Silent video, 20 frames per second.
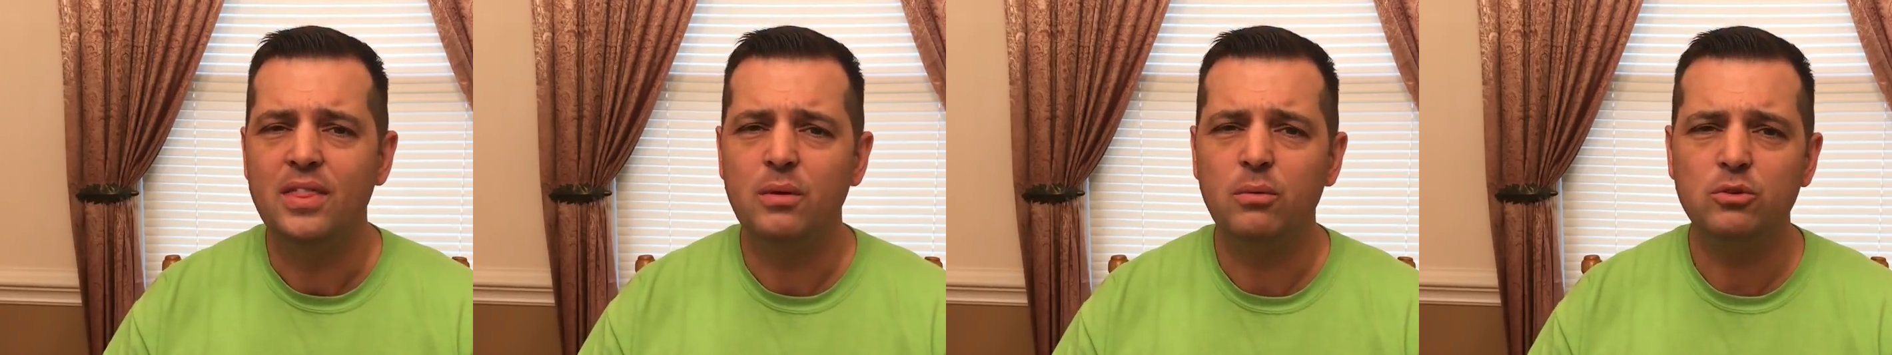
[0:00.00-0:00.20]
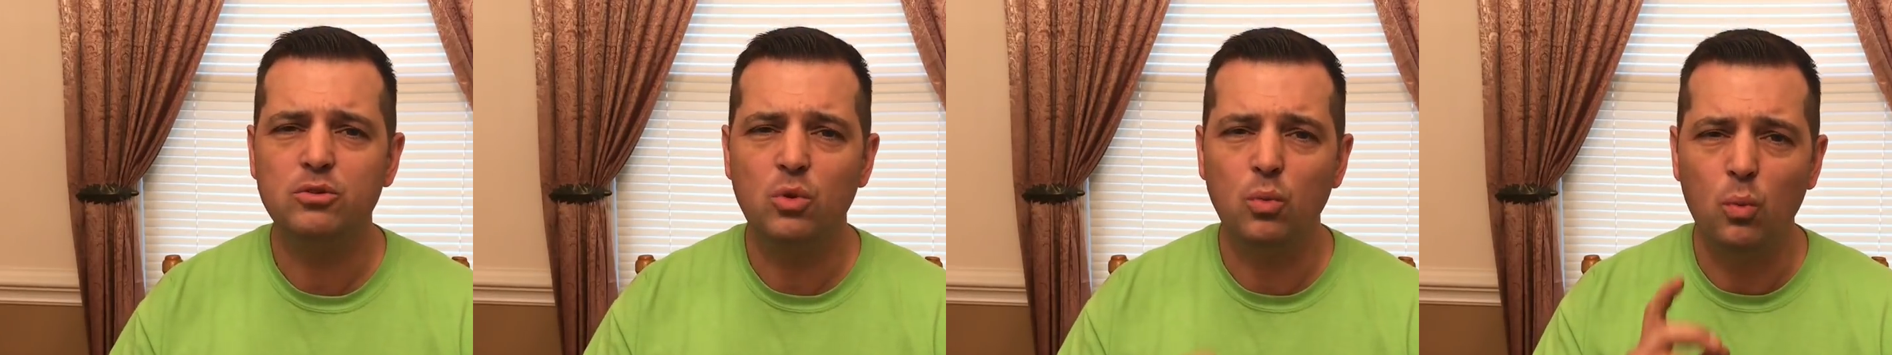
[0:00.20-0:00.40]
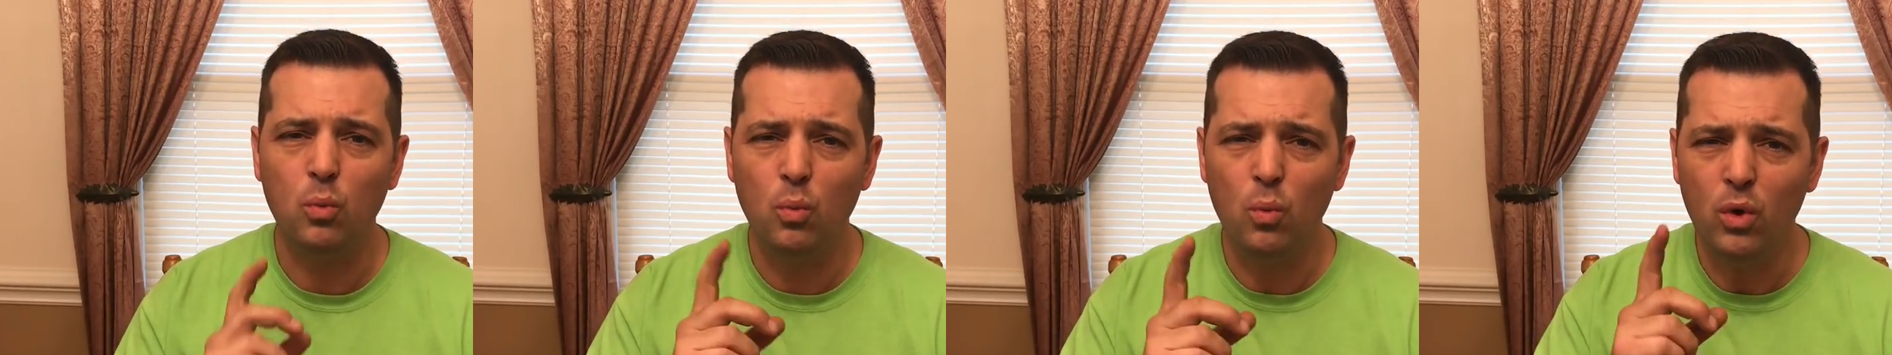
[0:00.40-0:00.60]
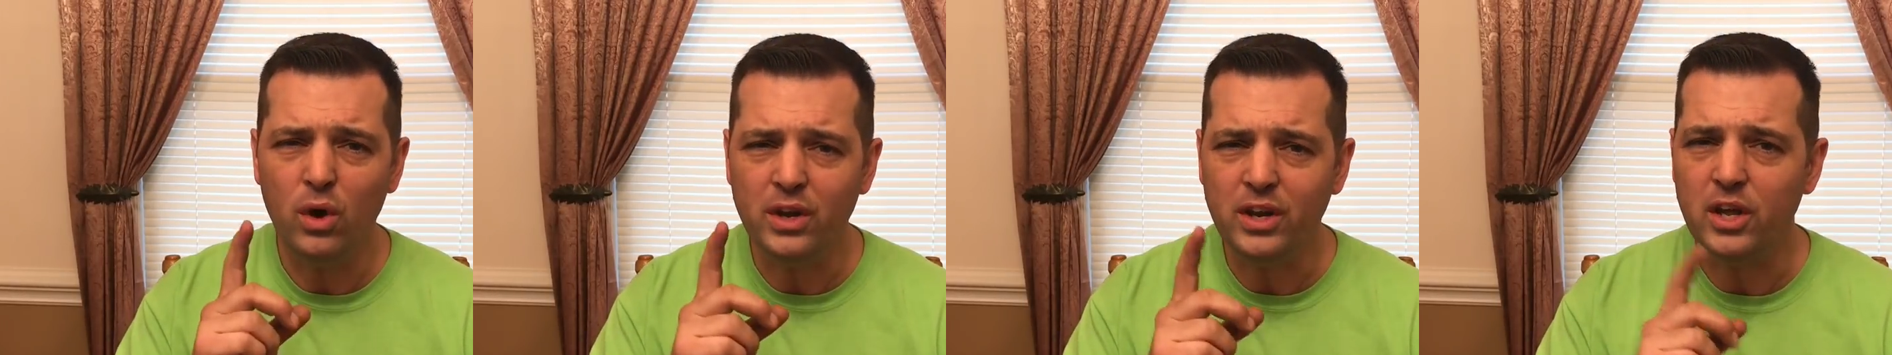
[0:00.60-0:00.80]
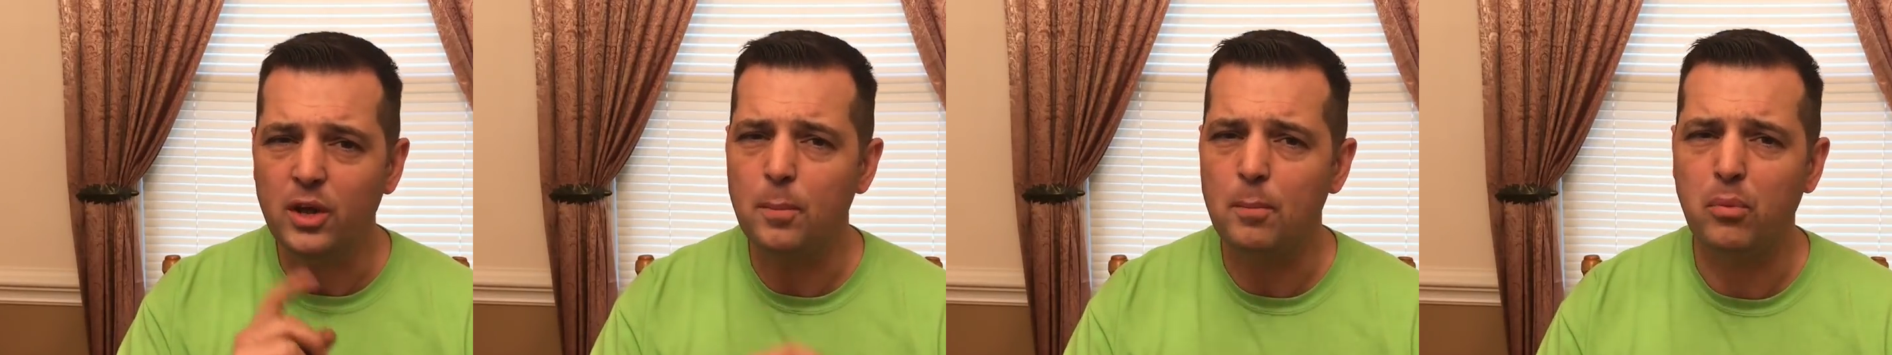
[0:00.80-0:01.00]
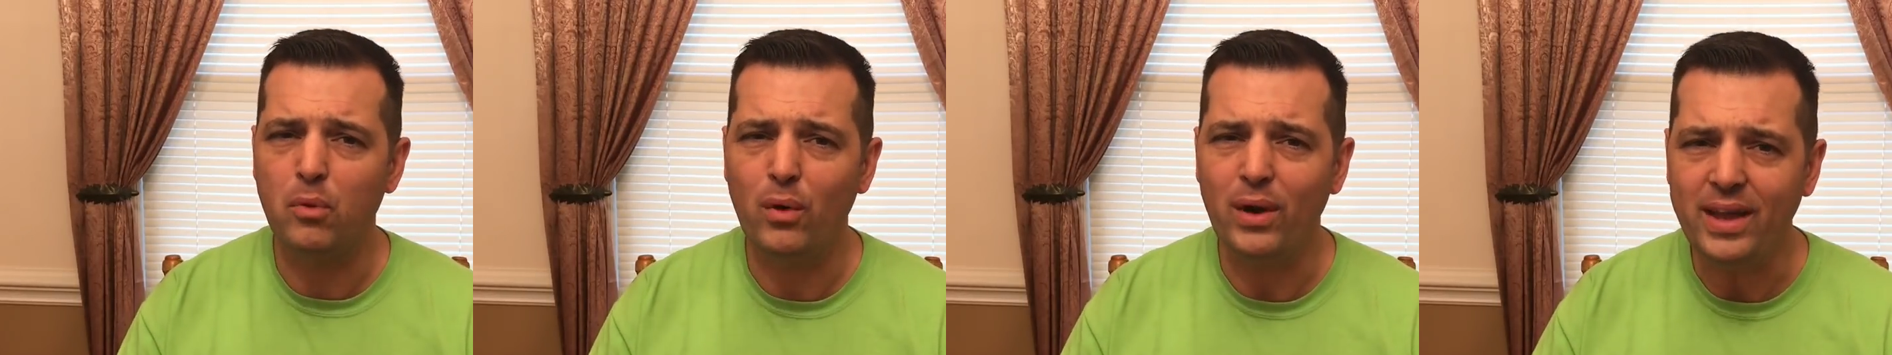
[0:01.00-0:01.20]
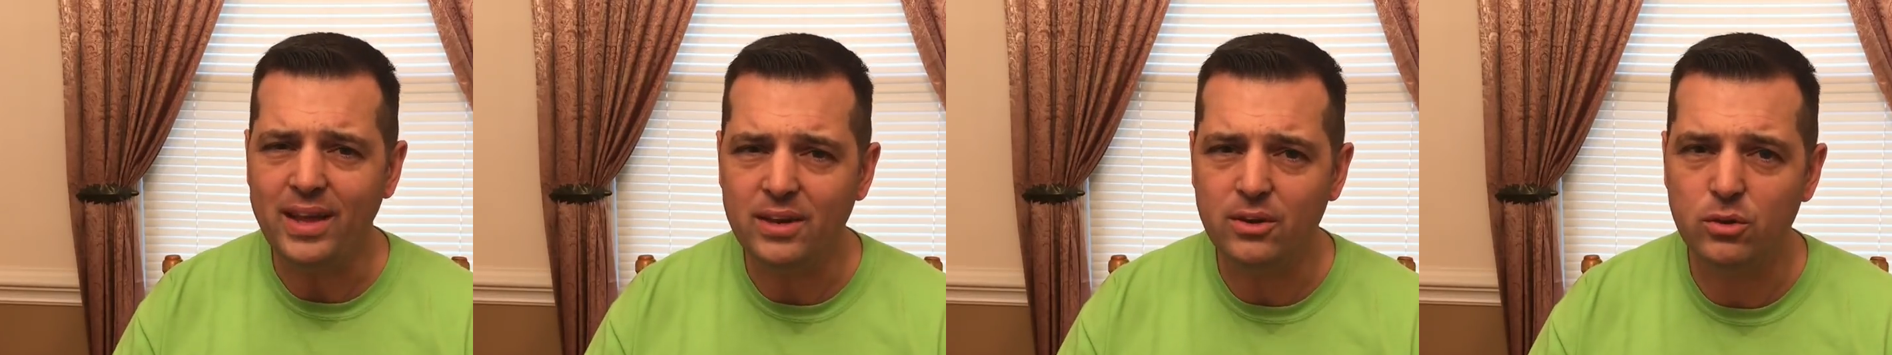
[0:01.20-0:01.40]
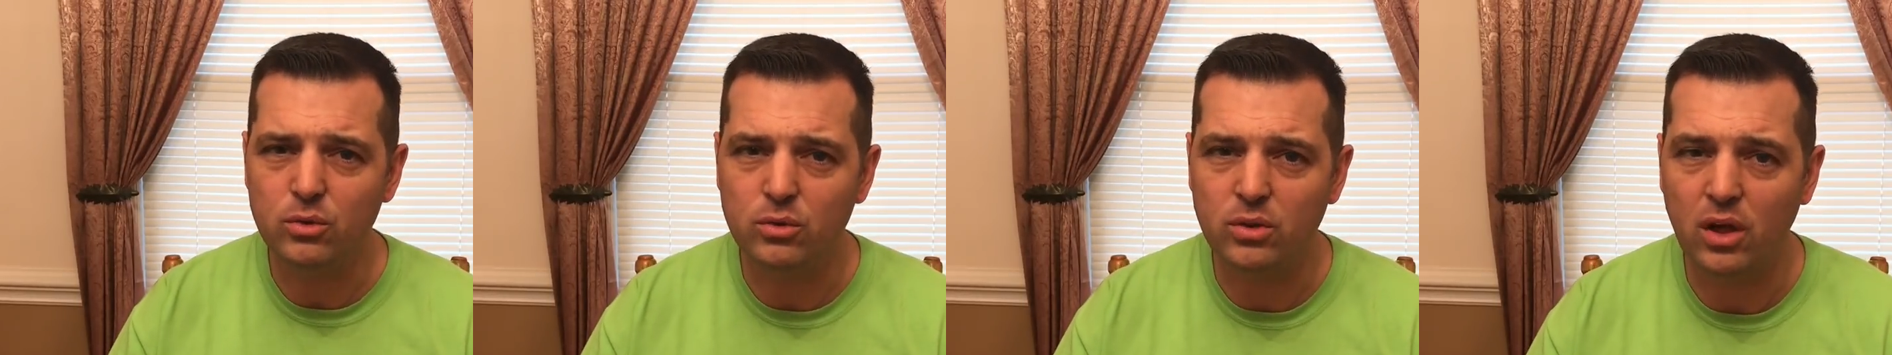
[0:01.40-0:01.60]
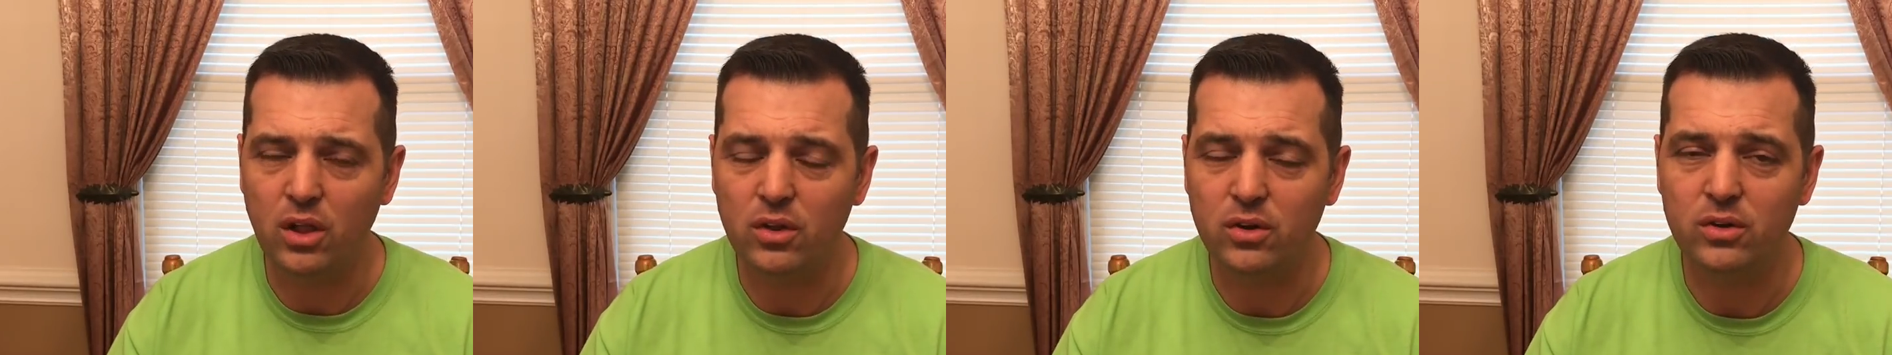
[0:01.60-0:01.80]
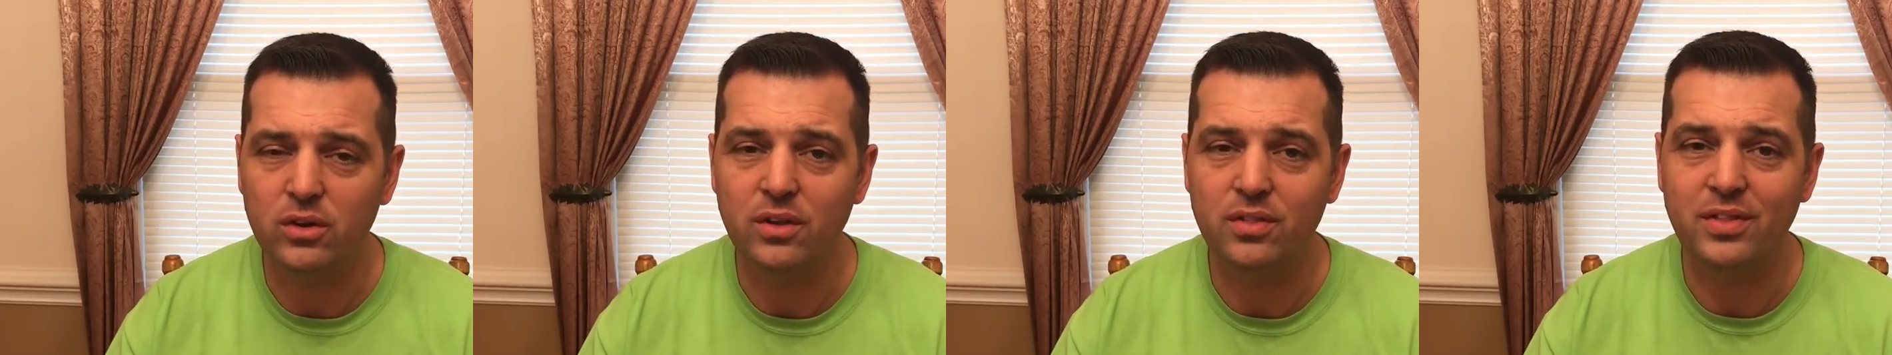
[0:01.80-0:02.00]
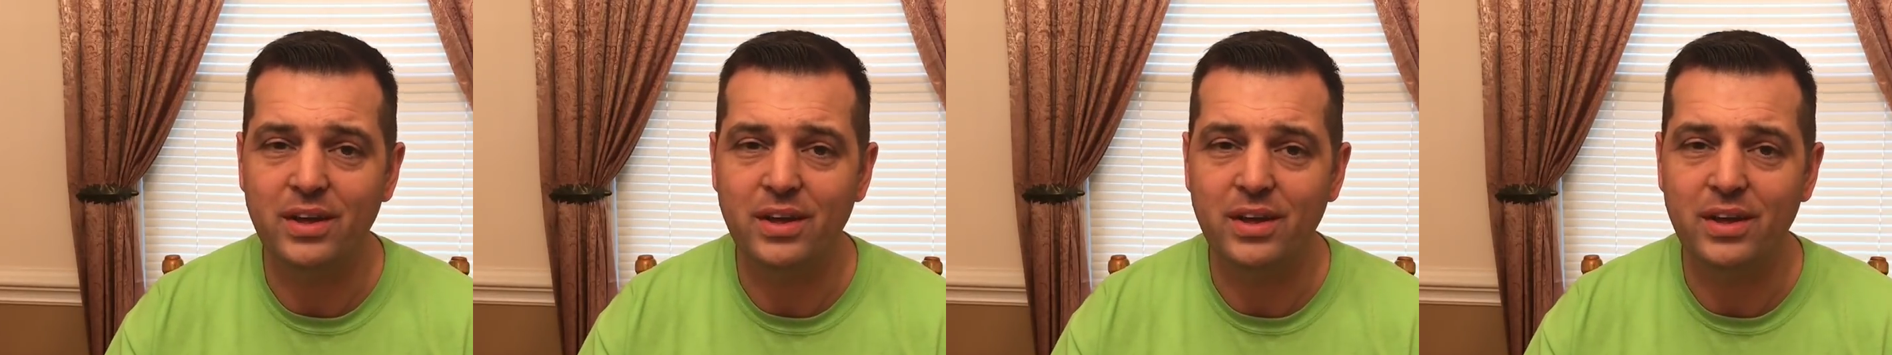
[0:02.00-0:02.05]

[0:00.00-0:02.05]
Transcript: There was one brand new color